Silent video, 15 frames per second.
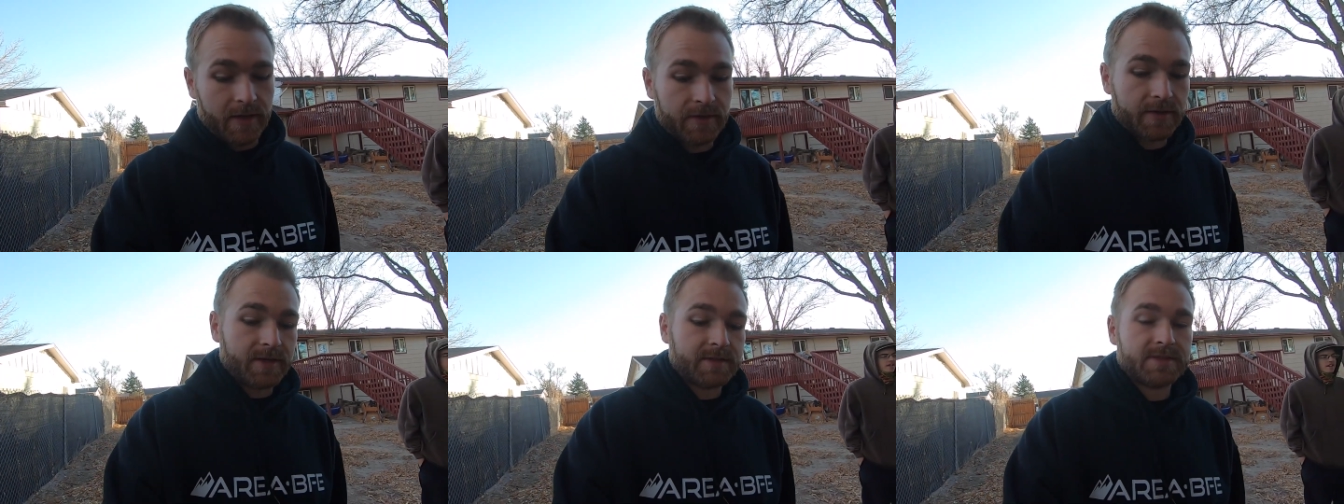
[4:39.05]

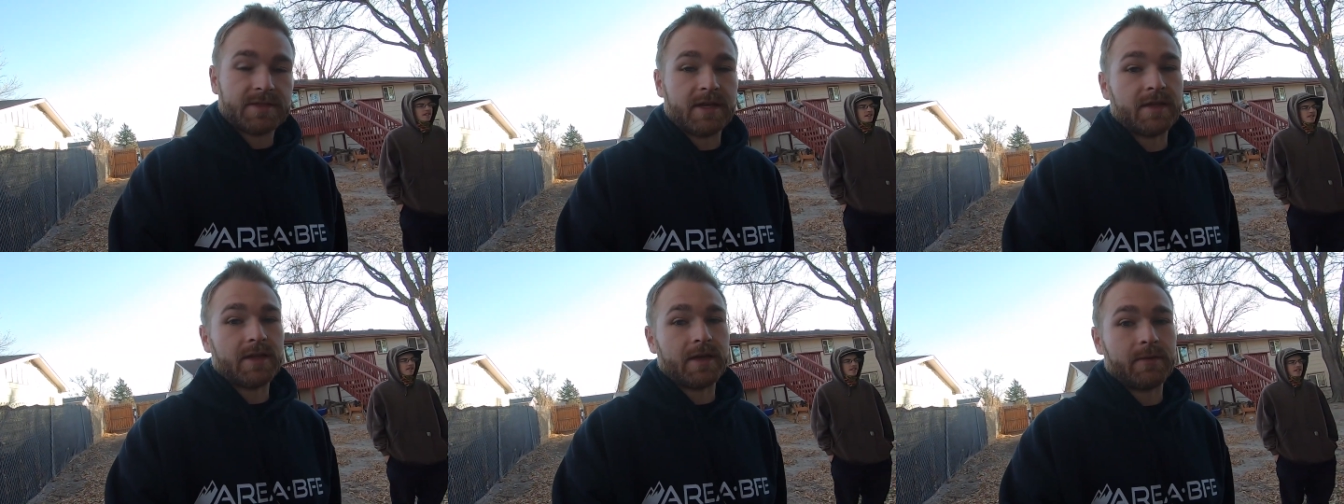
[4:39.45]
that it's
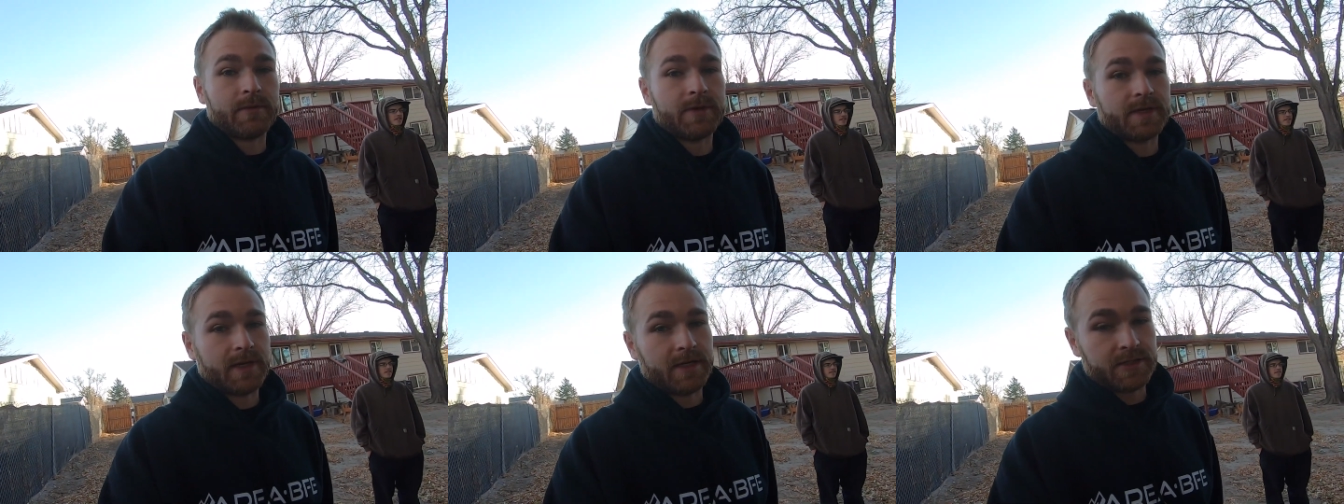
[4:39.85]
daylight,
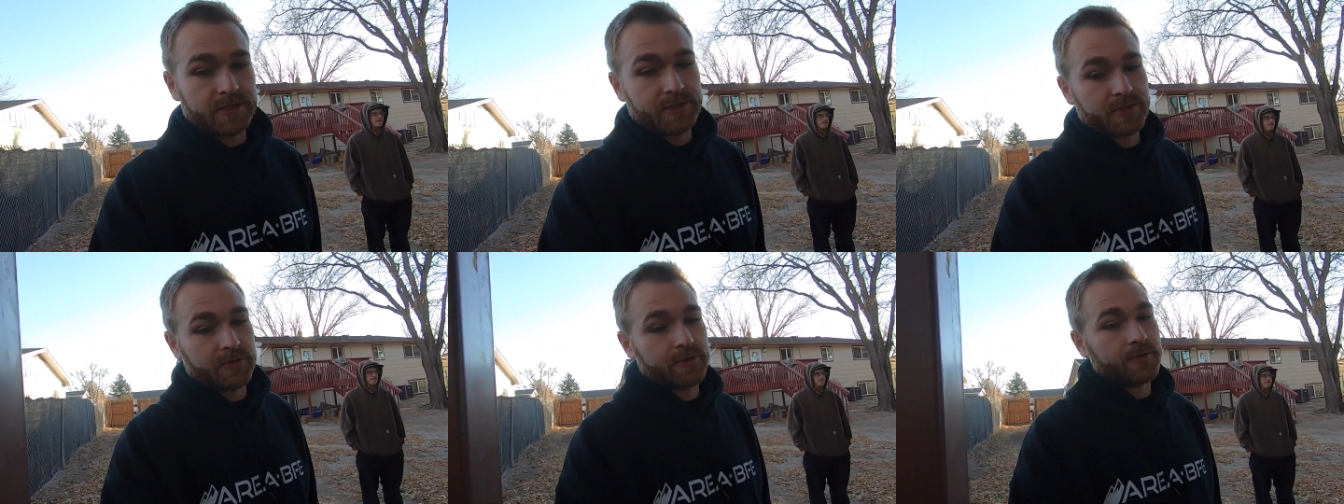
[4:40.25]
we can
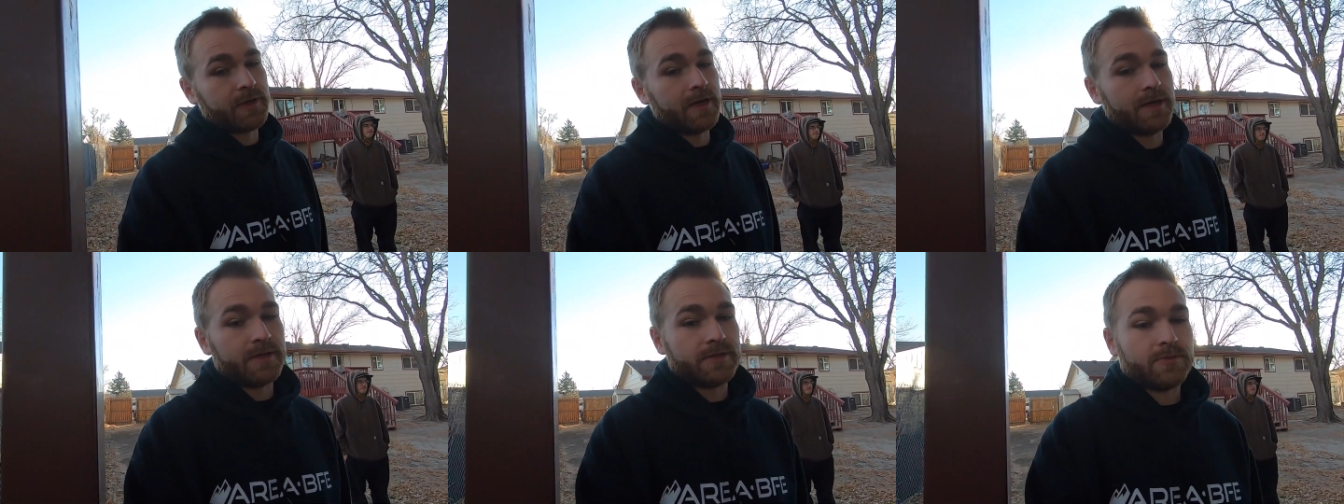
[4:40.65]
actually show you
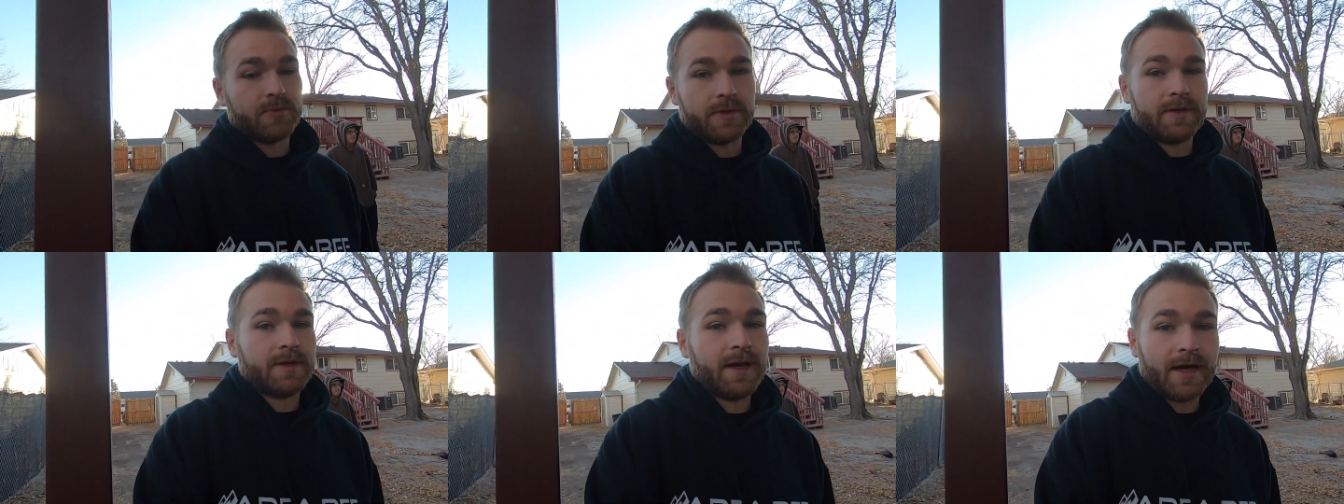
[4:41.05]
guys
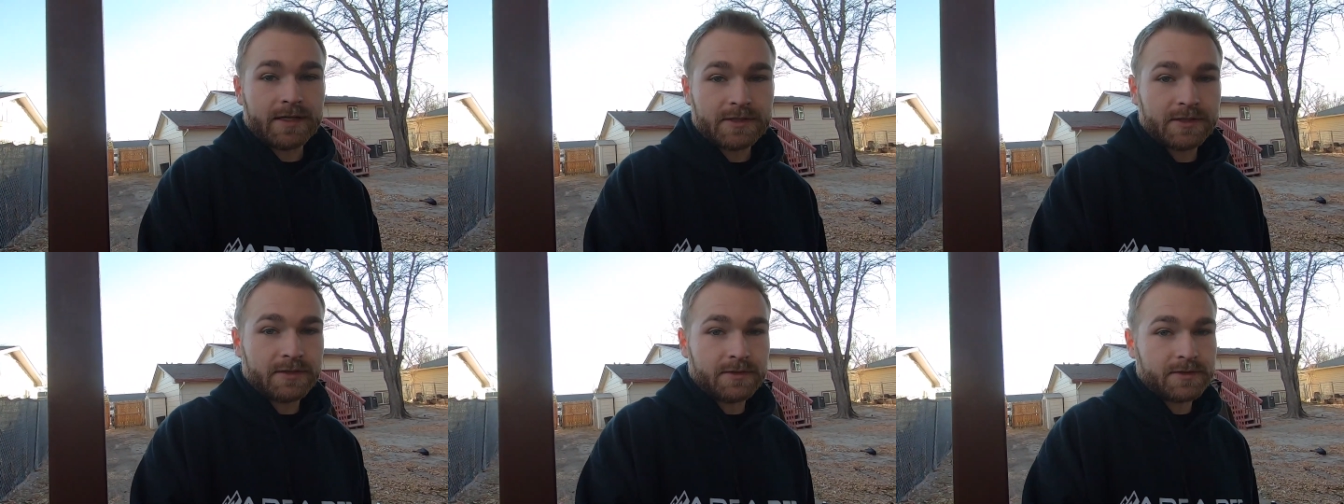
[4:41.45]
what it
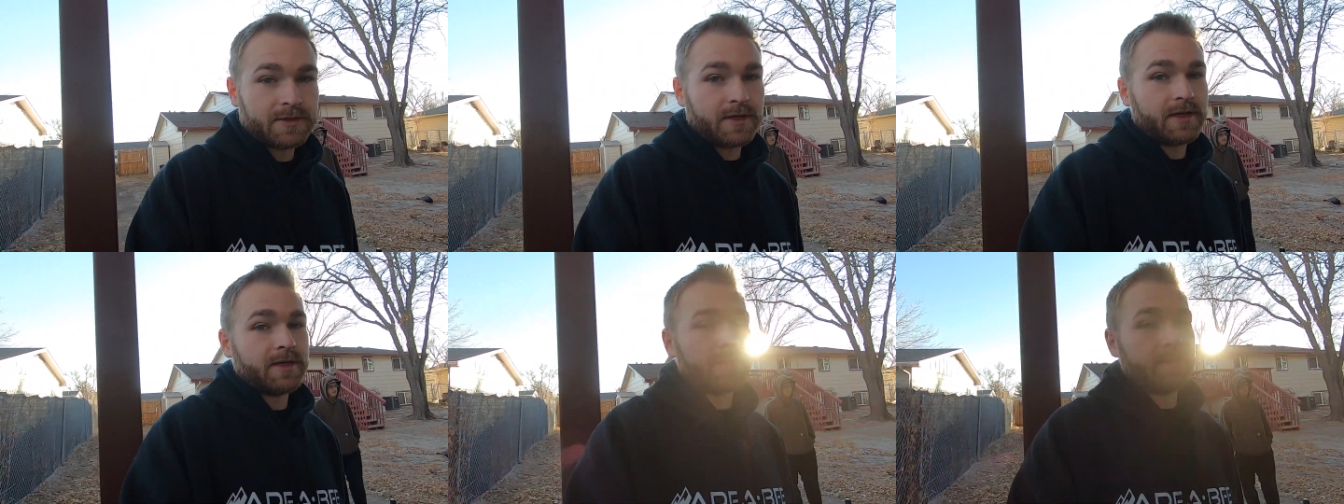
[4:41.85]
actually looks
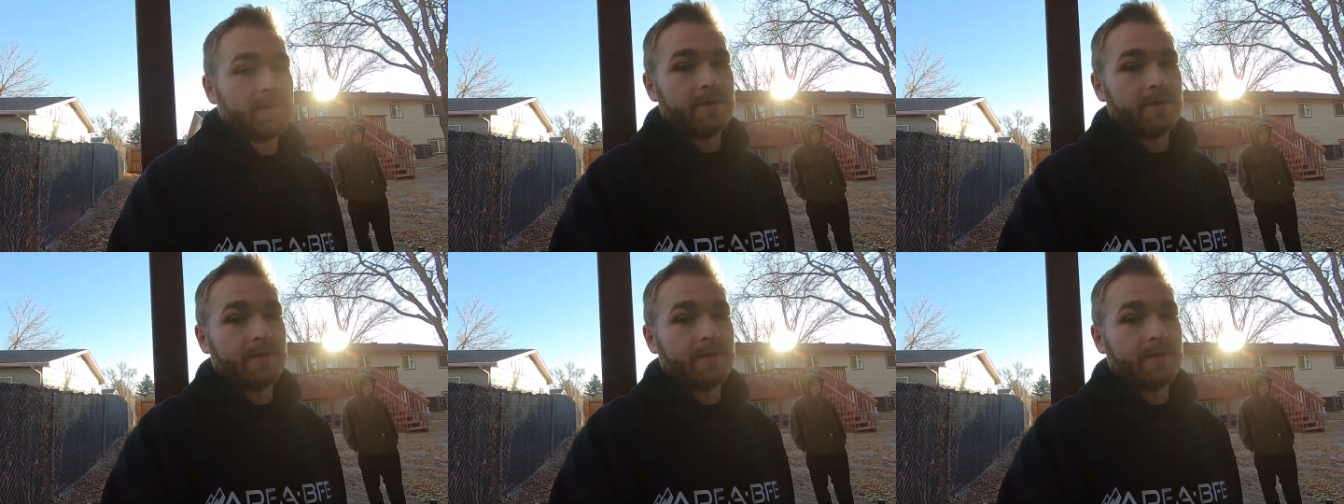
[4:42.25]
like.